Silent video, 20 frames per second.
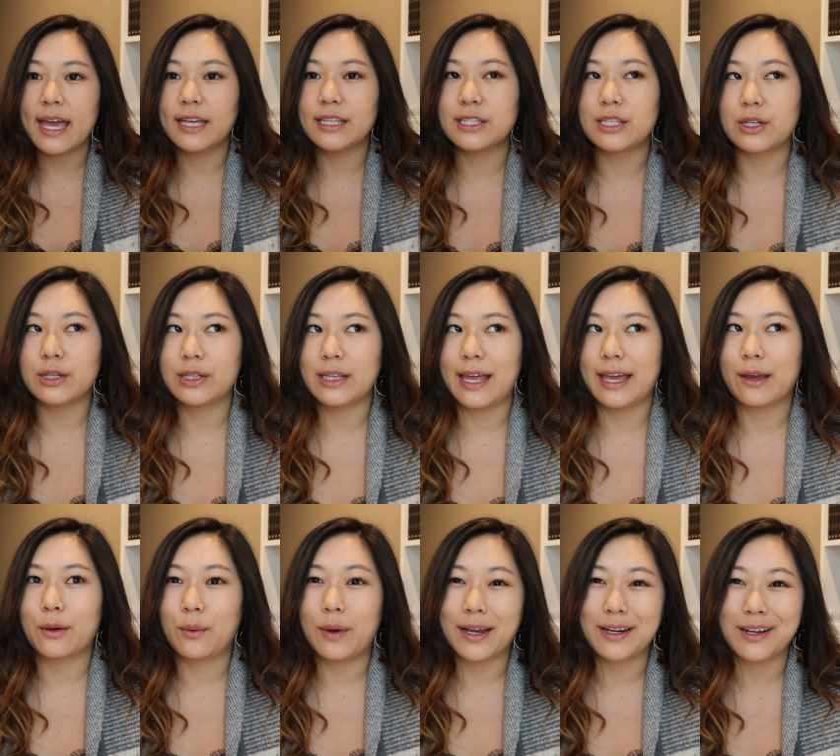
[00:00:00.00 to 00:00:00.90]
and so
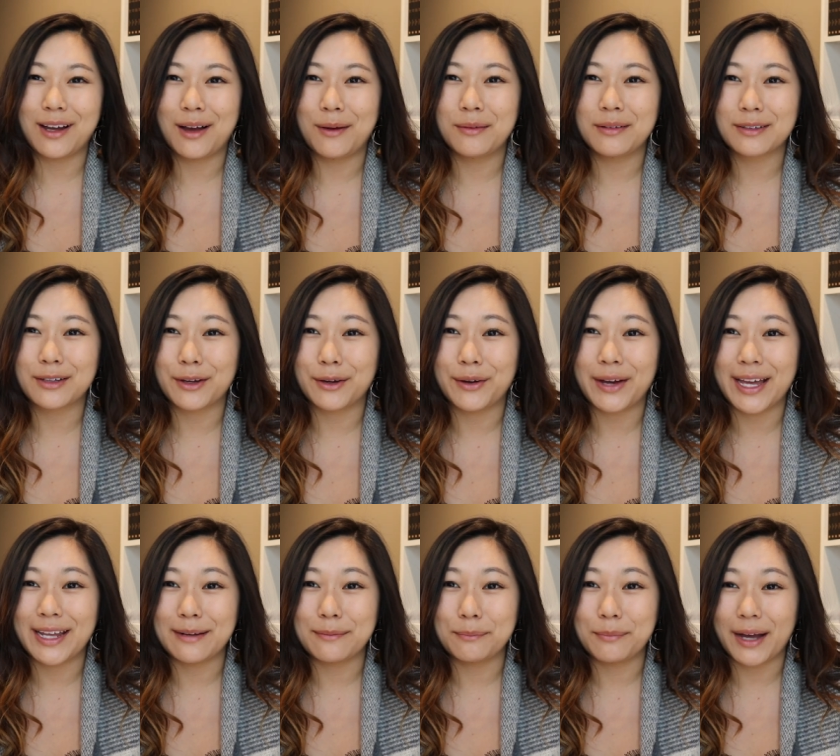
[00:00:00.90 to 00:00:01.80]
like why not go
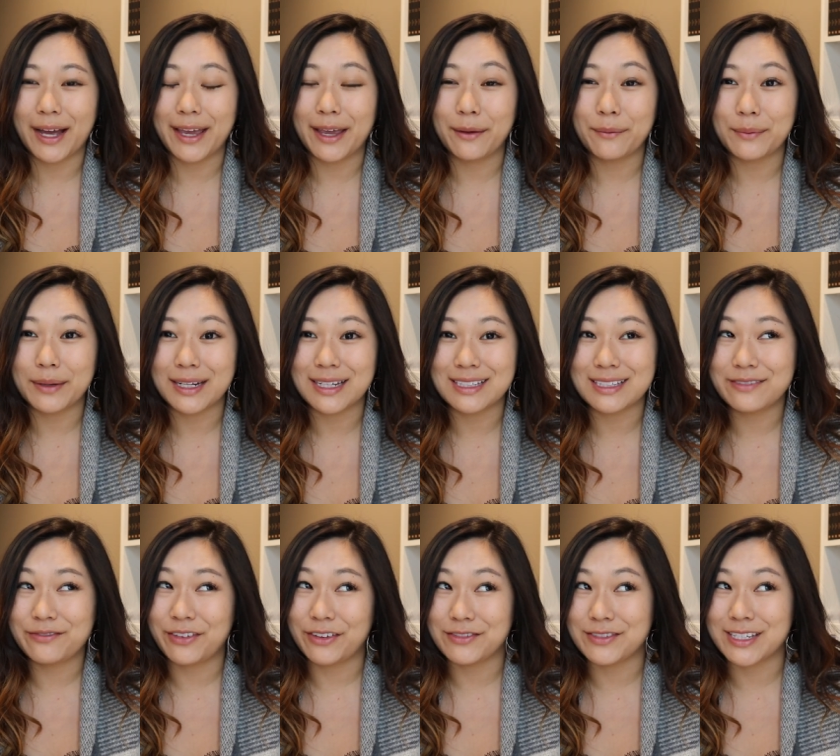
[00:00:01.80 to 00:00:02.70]
ahead and buy it when
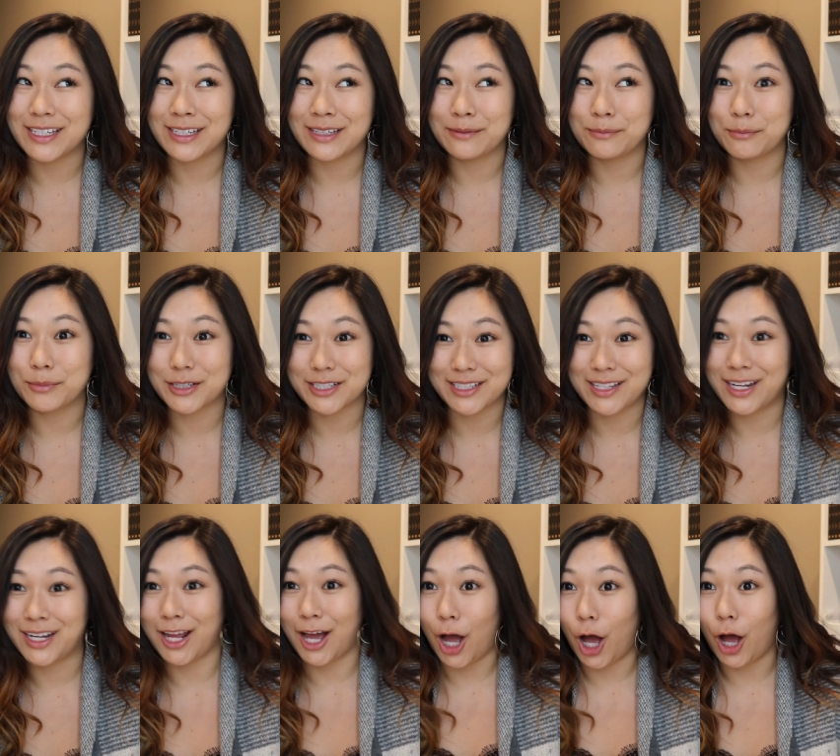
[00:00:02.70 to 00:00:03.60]
it's
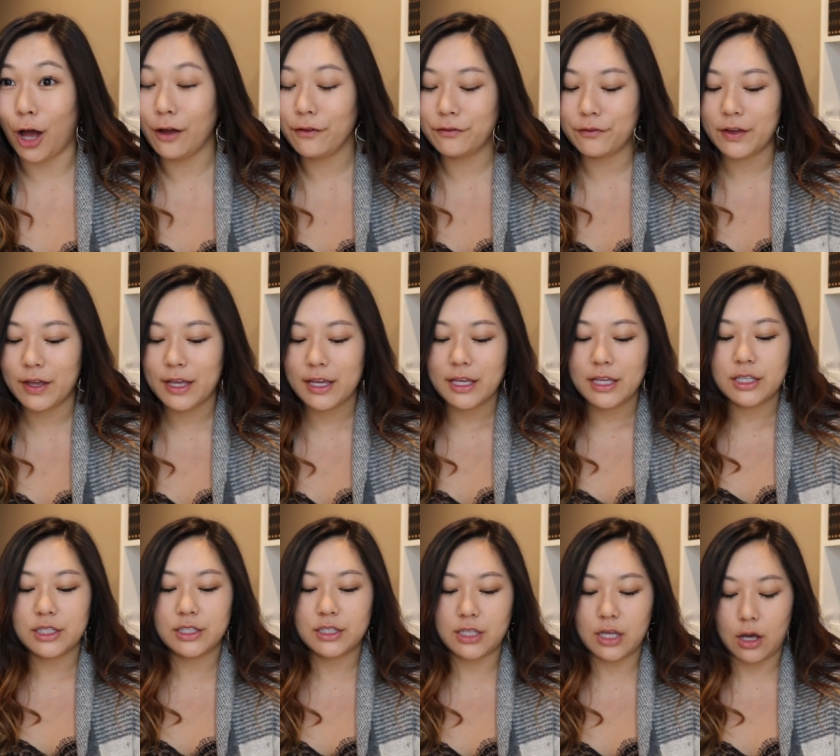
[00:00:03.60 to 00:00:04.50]
15%
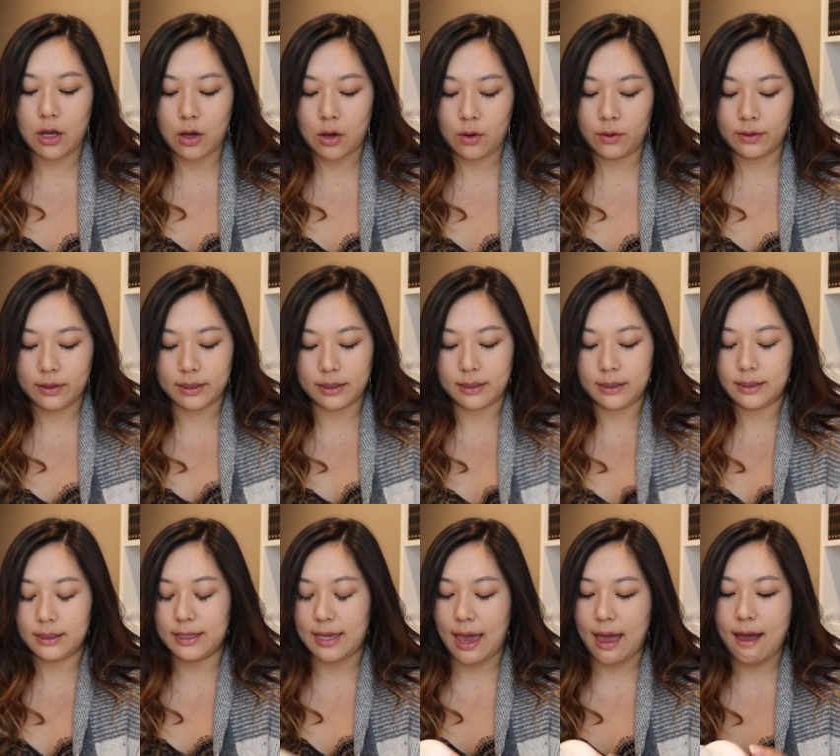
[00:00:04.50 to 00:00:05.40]
off. So
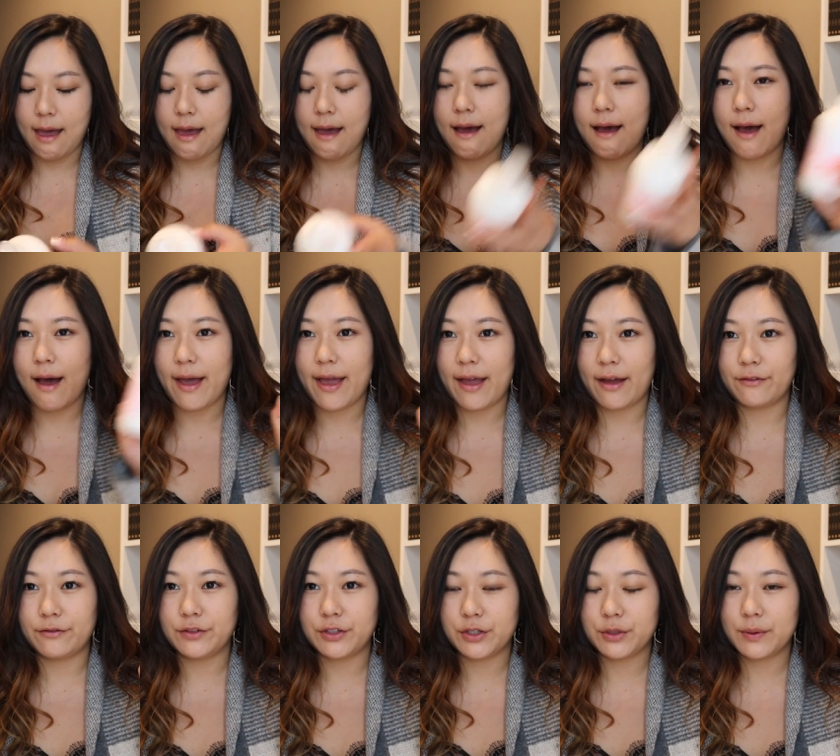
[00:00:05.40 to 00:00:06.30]
yeah, I
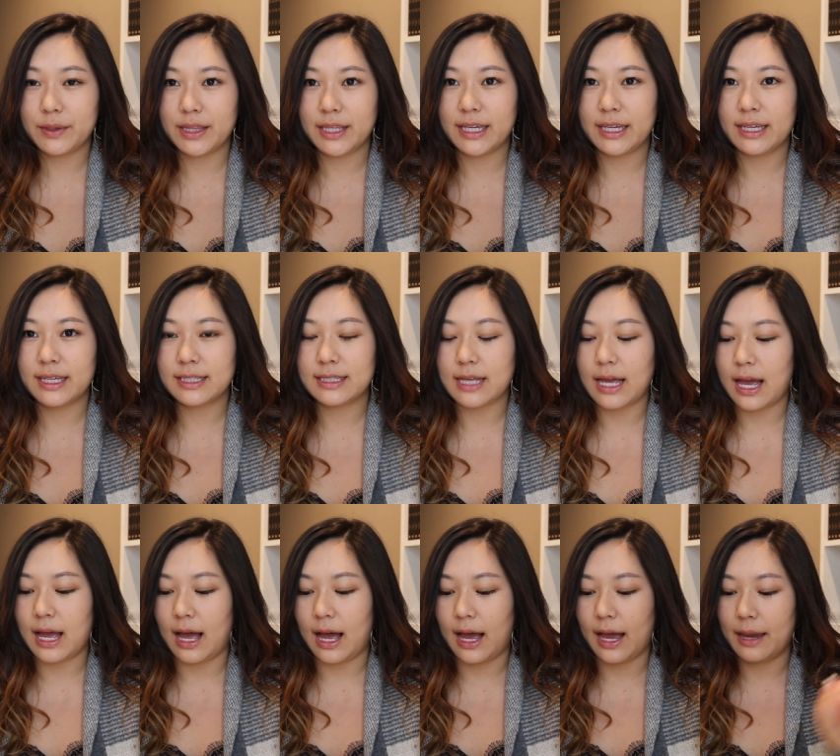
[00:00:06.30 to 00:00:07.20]
have two of these.
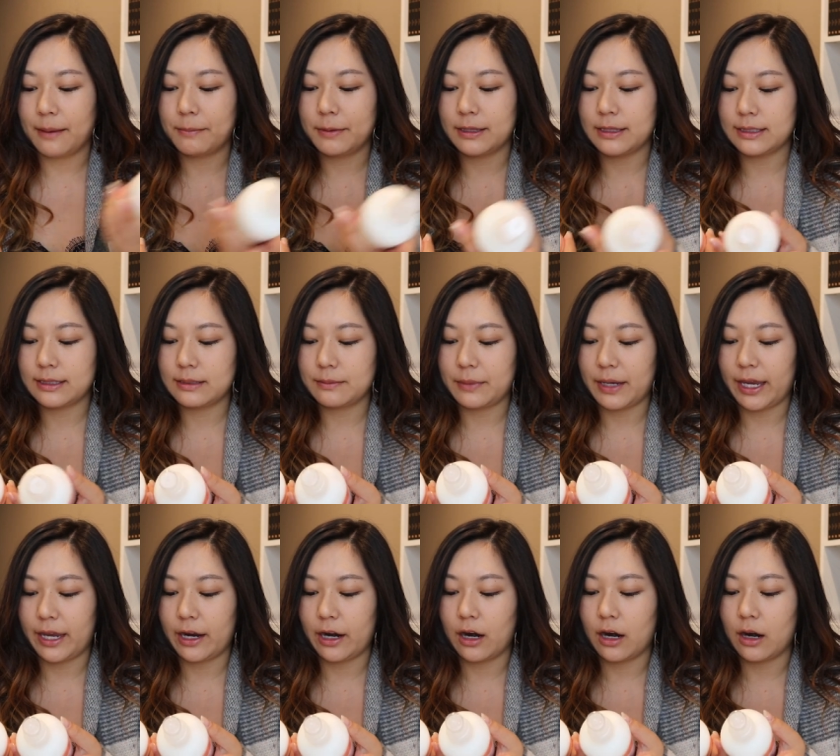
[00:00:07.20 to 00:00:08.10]
I put this in
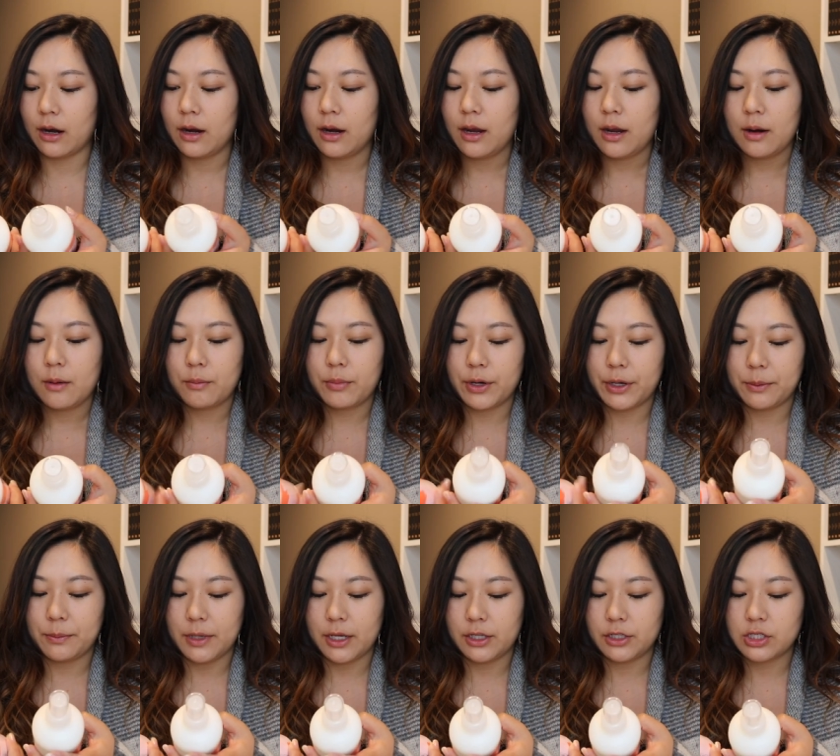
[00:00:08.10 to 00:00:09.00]
my hair
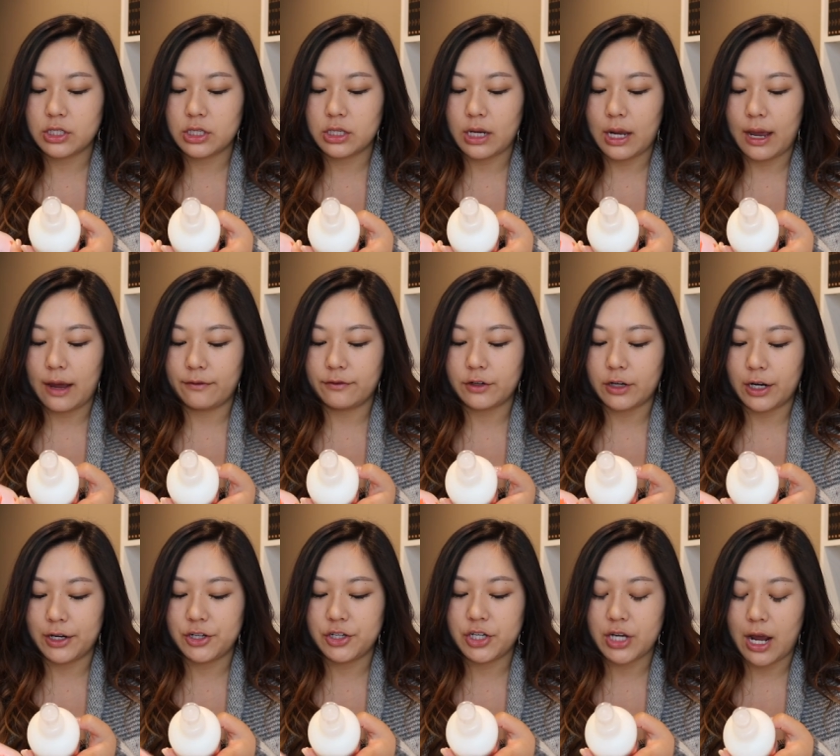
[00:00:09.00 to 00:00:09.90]
pretty much after
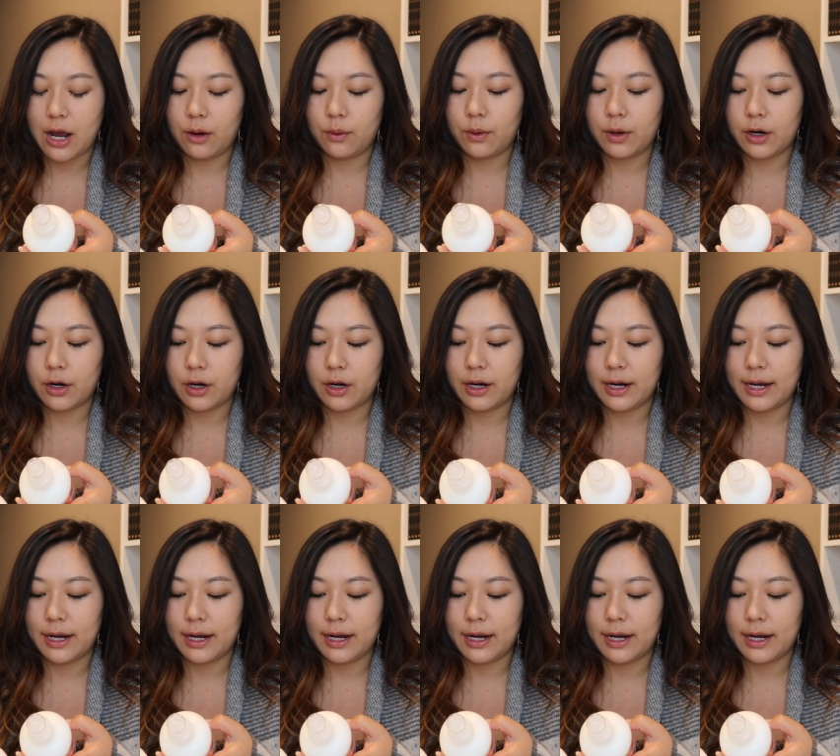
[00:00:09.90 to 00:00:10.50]
I shower